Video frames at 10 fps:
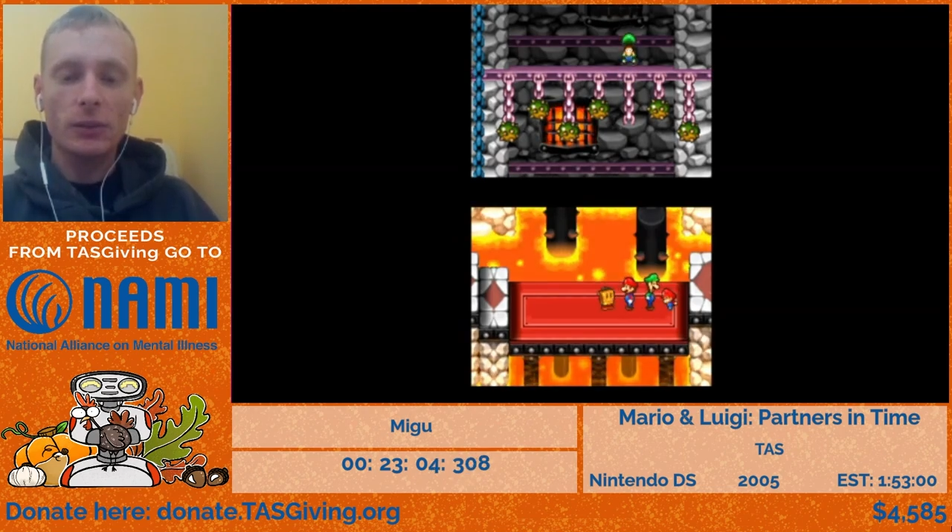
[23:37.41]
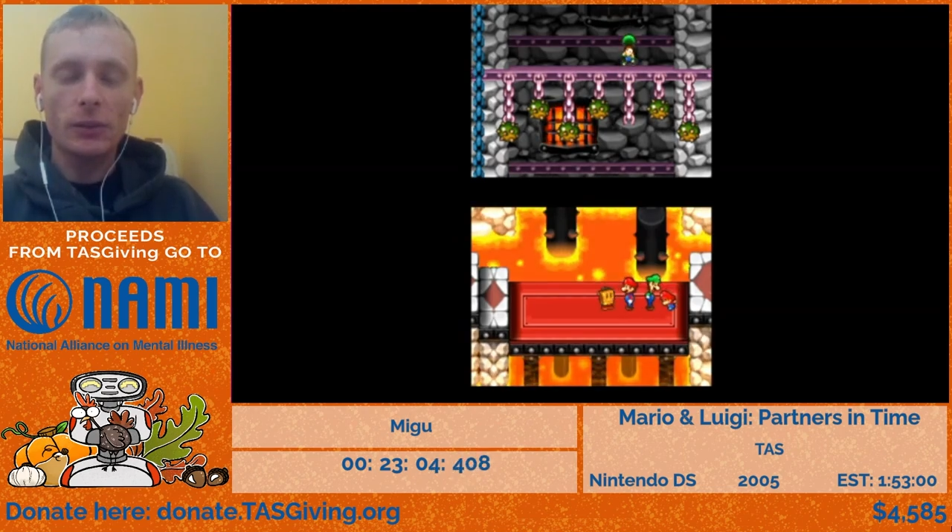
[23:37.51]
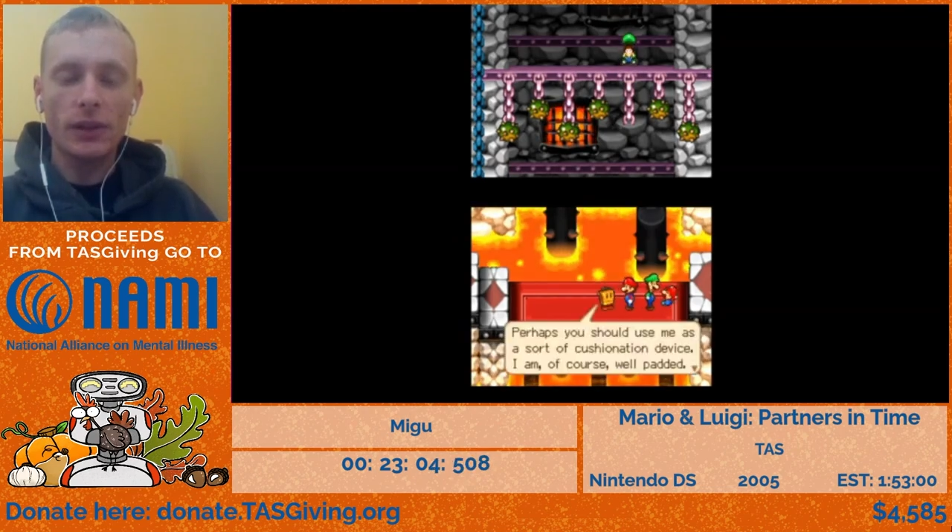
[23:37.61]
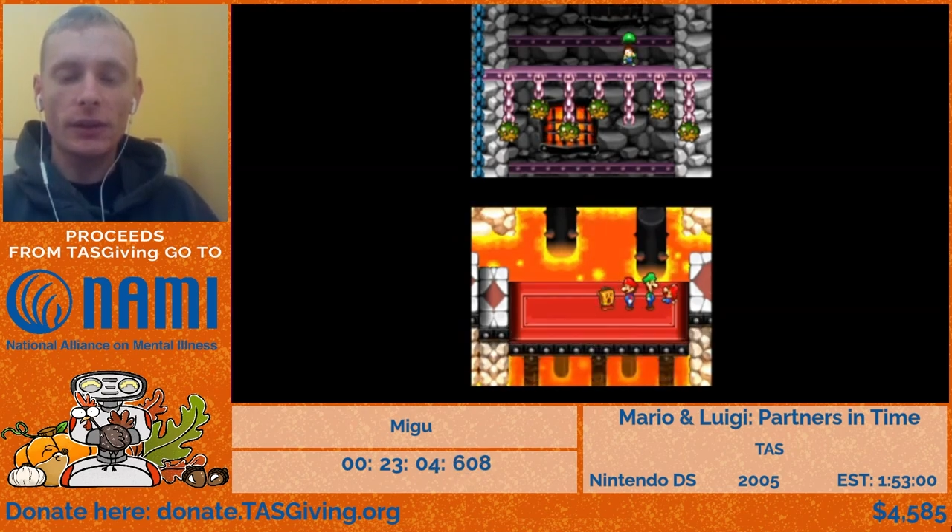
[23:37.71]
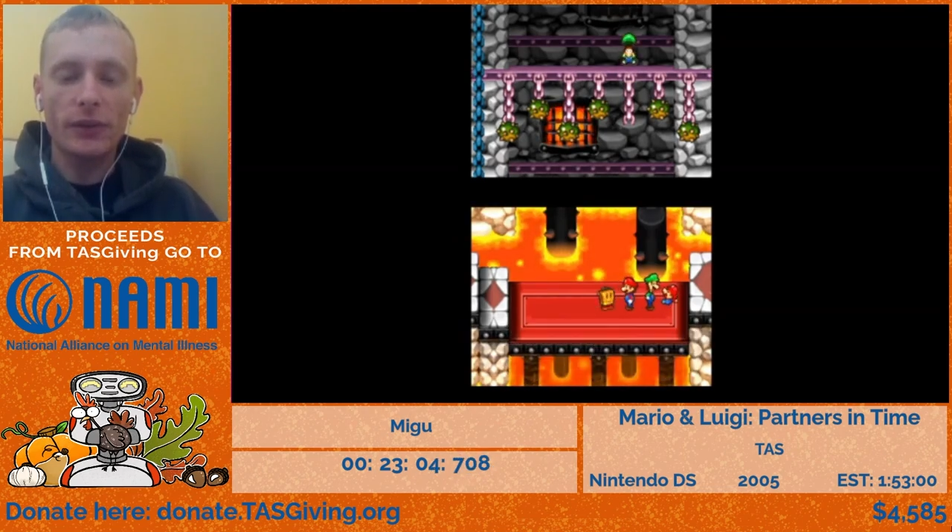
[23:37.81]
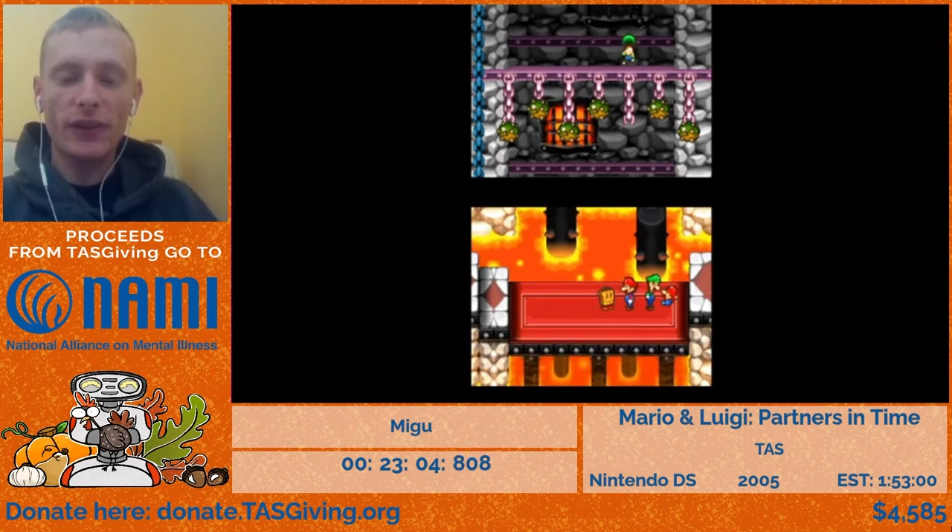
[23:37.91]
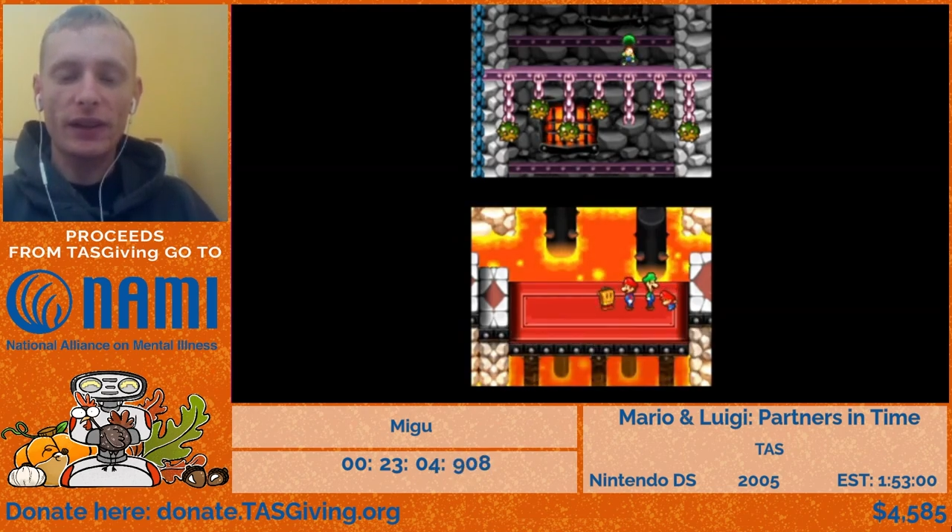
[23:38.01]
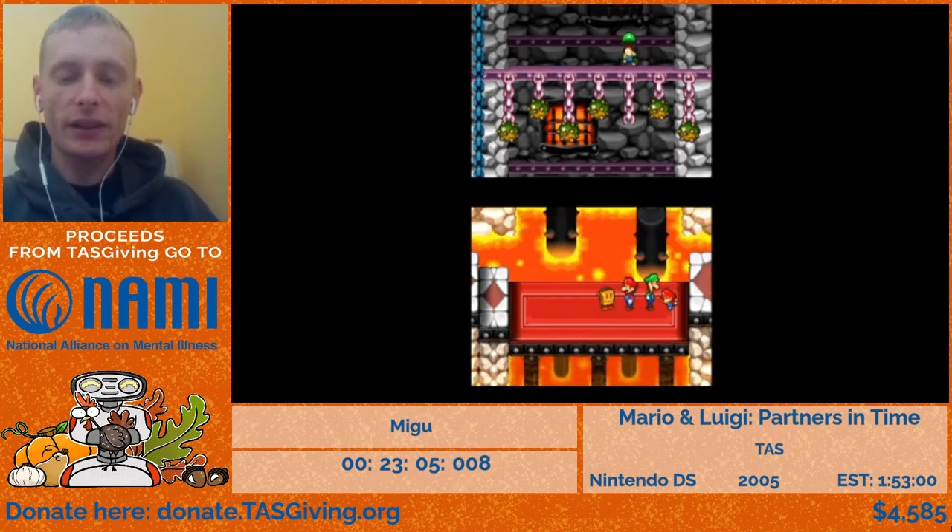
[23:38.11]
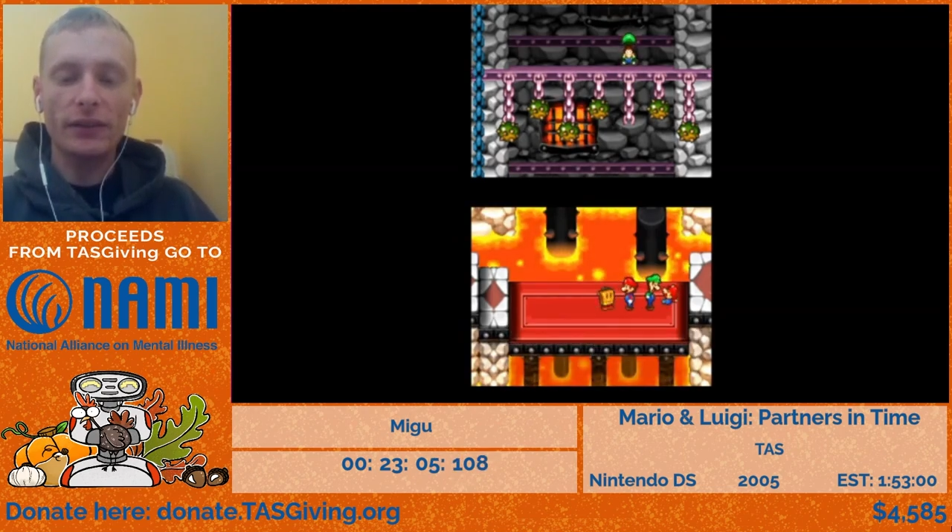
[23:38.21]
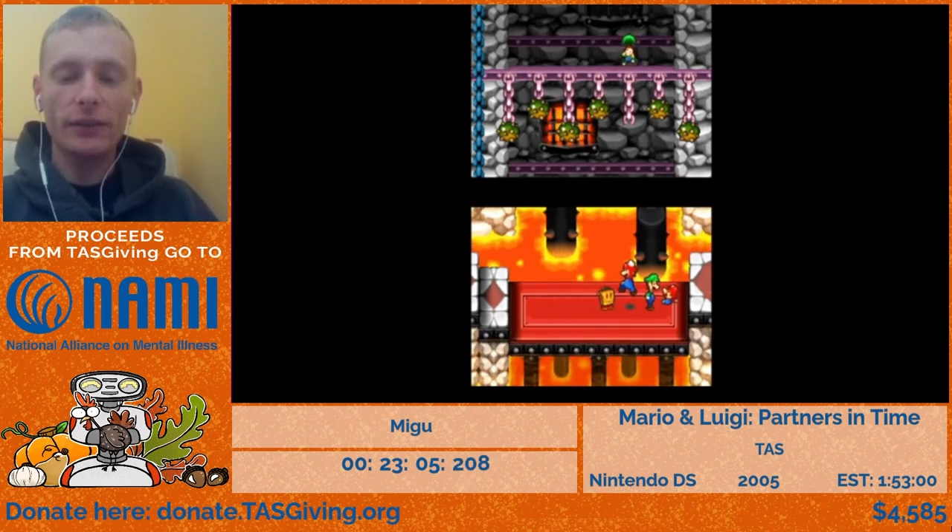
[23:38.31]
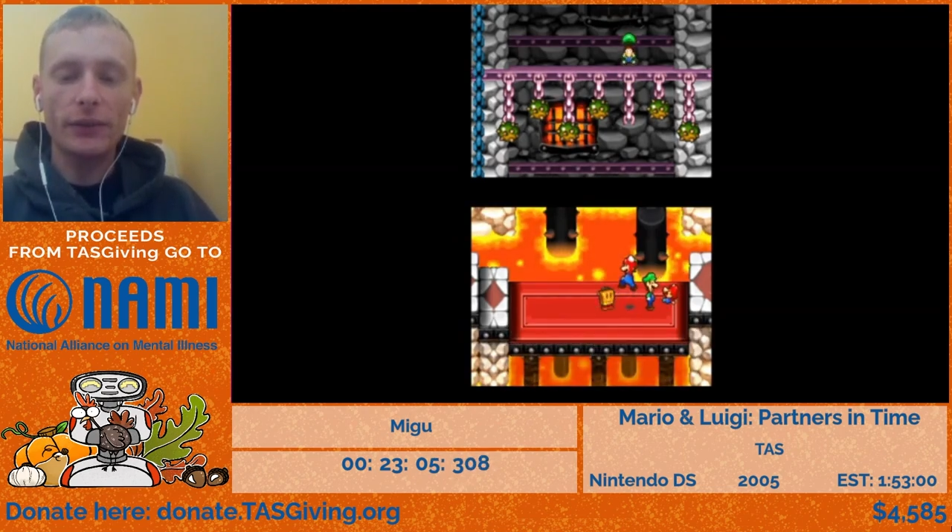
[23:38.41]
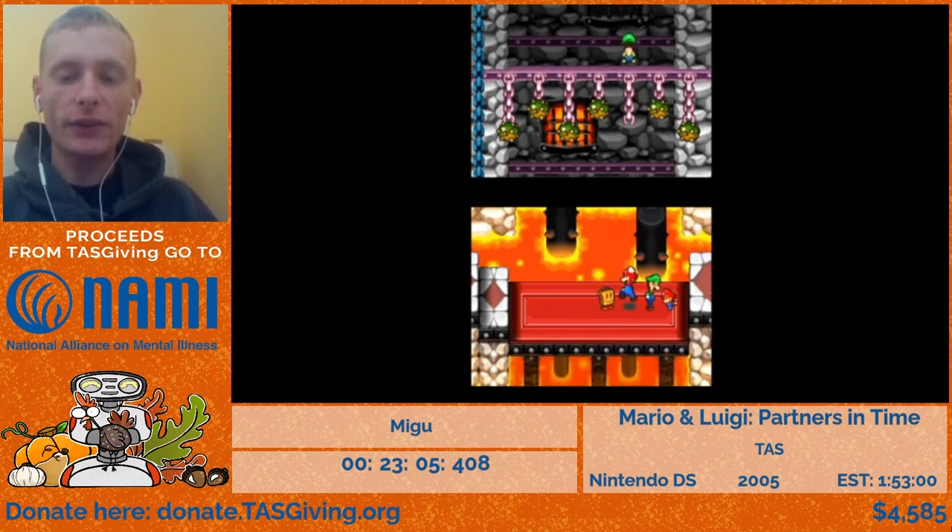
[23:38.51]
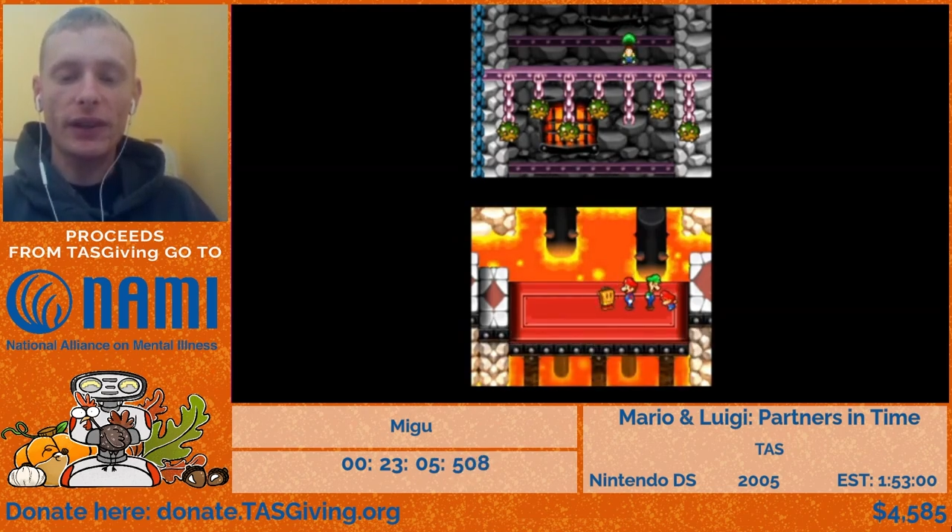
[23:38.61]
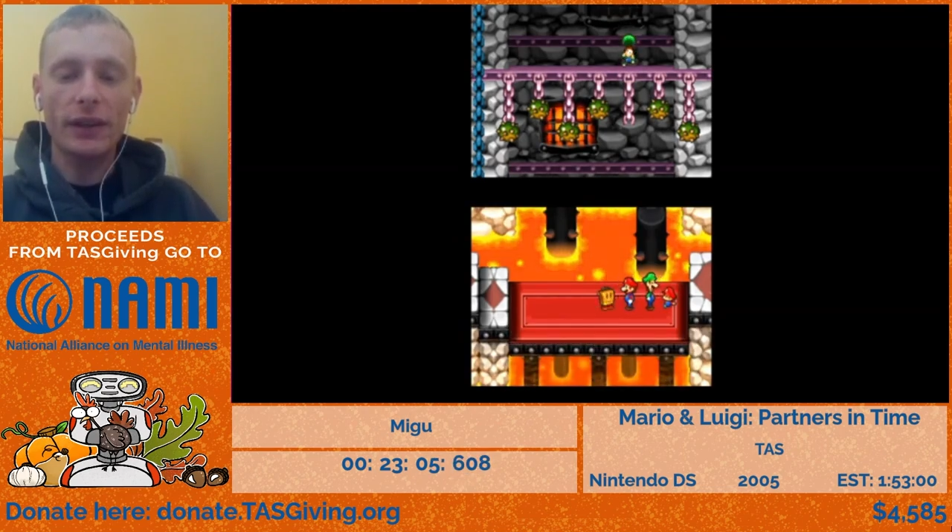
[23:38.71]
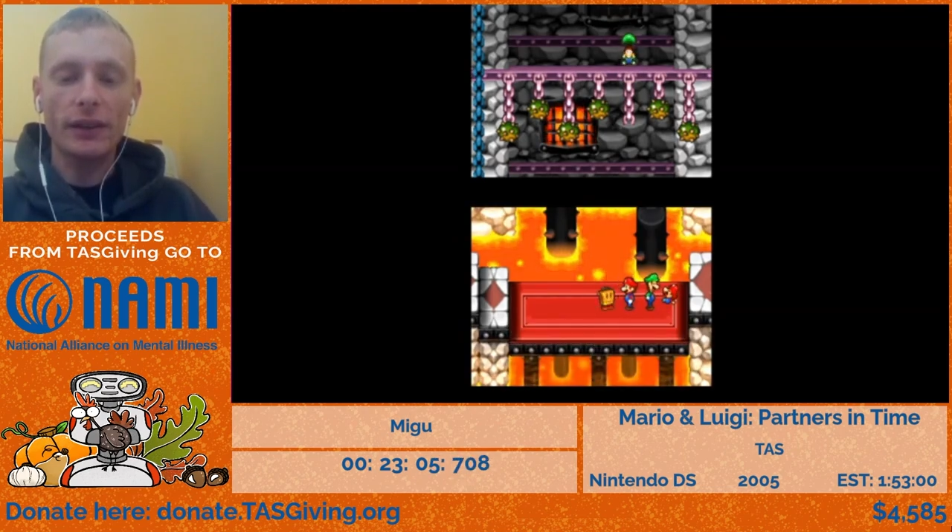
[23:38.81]
we're finally
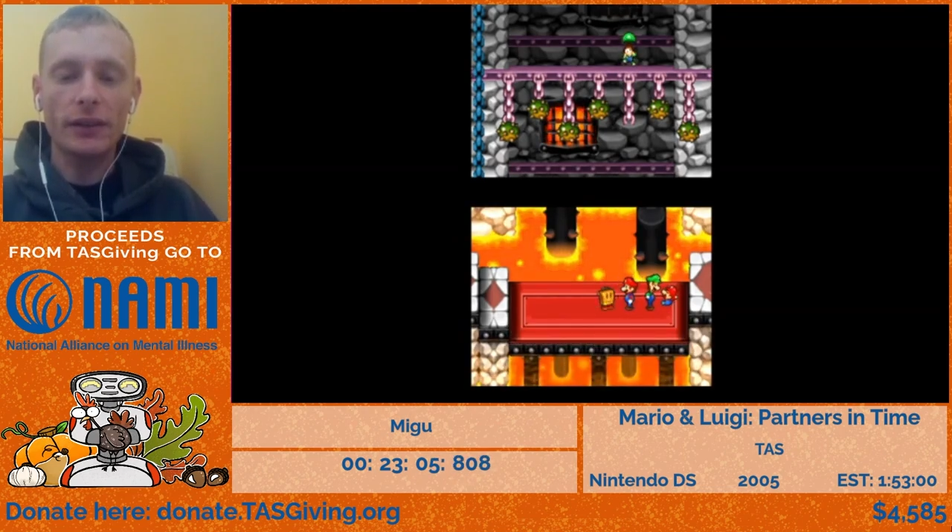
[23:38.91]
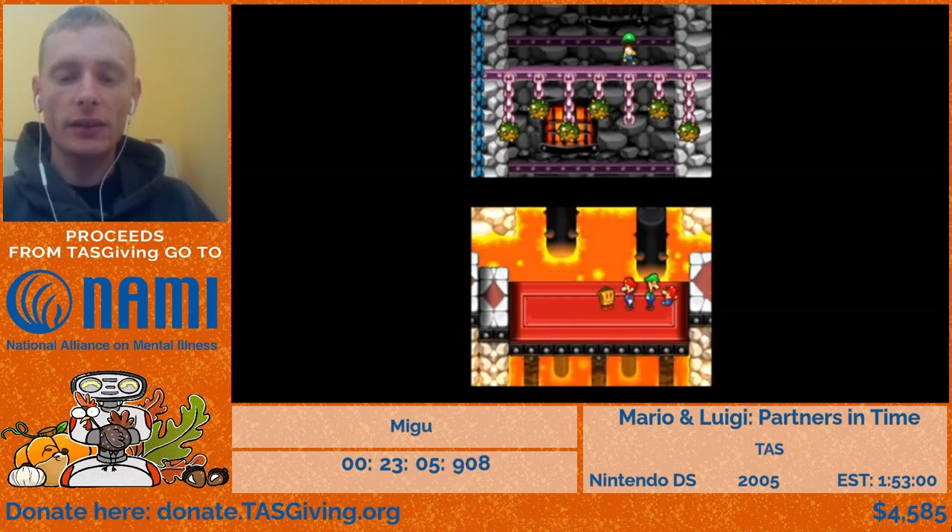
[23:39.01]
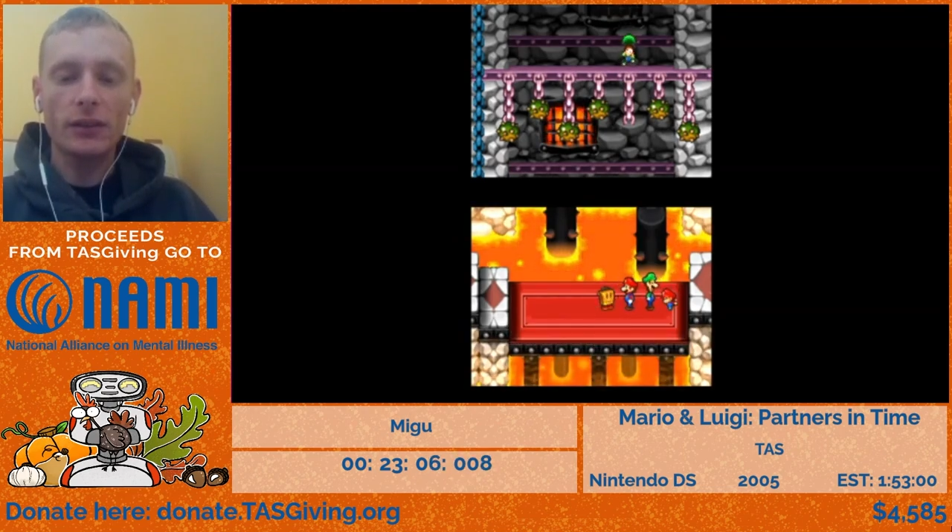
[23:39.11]
reuniting,